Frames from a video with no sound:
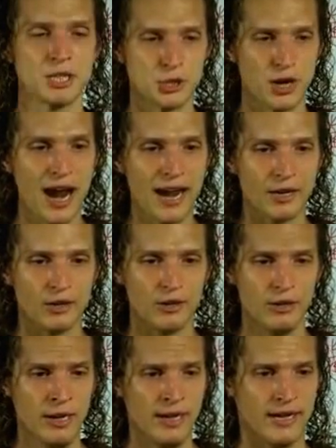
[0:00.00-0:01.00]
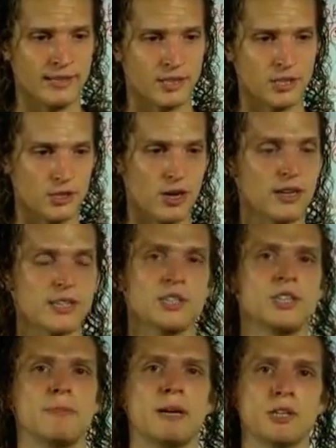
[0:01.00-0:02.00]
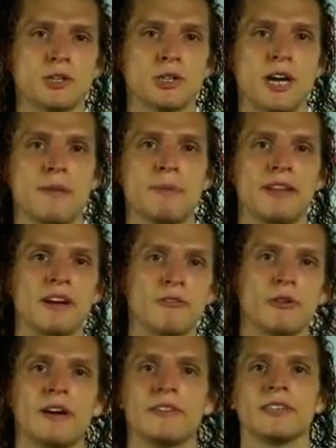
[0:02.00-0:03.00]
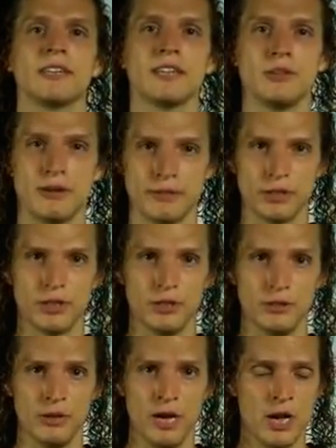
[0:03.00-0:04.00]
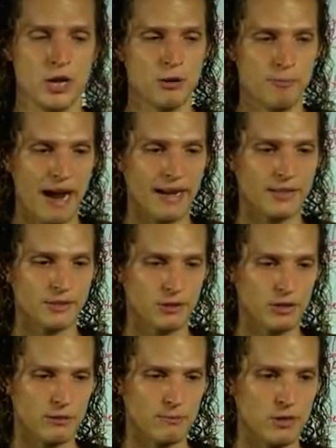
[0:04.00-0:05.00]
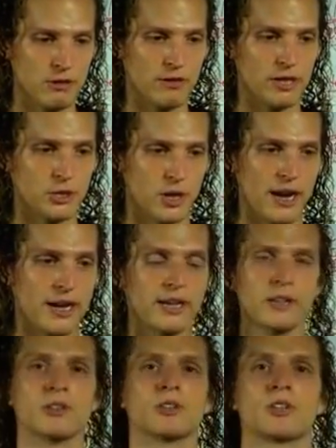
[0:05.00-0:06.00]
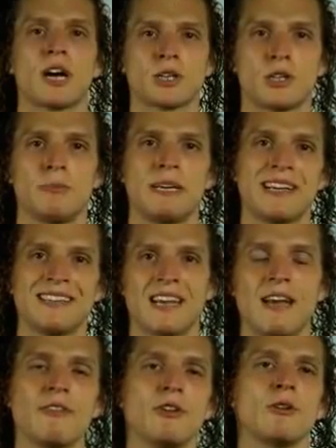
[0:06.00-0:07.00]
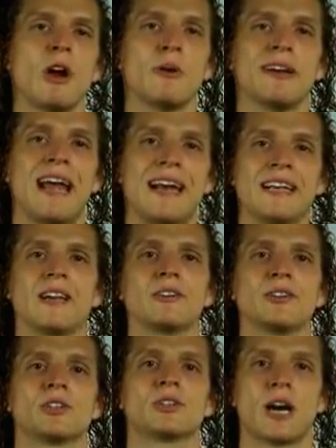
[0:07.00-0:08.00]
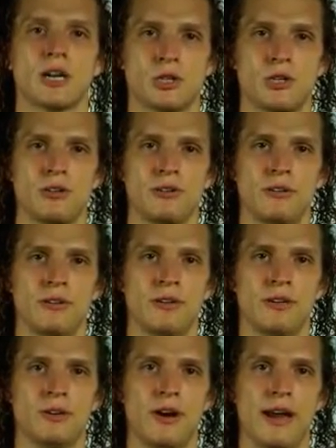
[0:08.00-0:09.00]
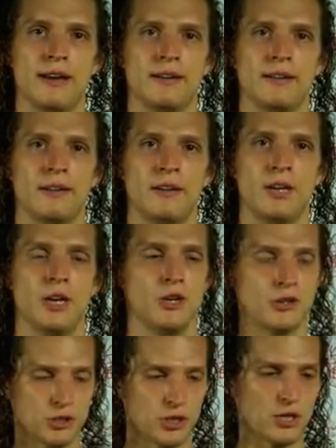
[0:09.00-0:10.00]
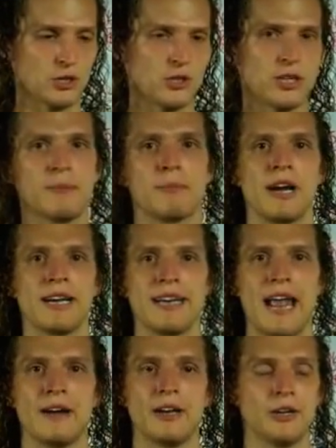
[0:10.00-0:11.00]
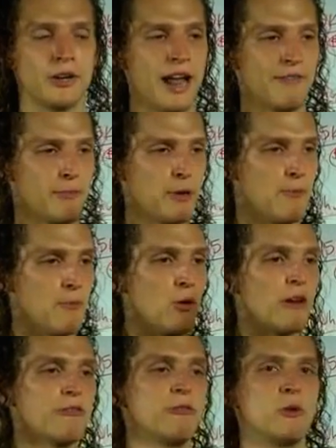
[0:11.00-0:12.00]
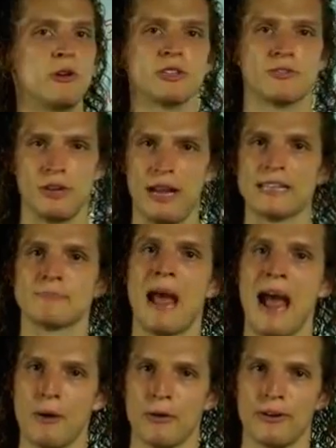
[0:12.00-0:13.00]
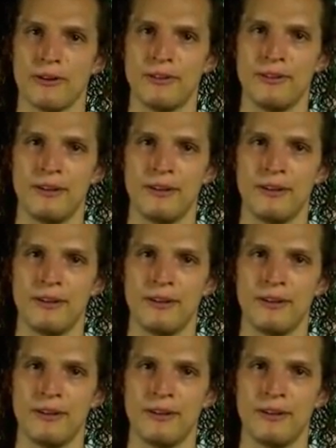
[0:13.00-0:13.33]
a triangle is the strongest geometric shape, and therefore, everything that you ever do, your body is going to move in a triangular structure, because if you go in any other structure, right, your structure is going to break down, and you're going to have to put more force for less power.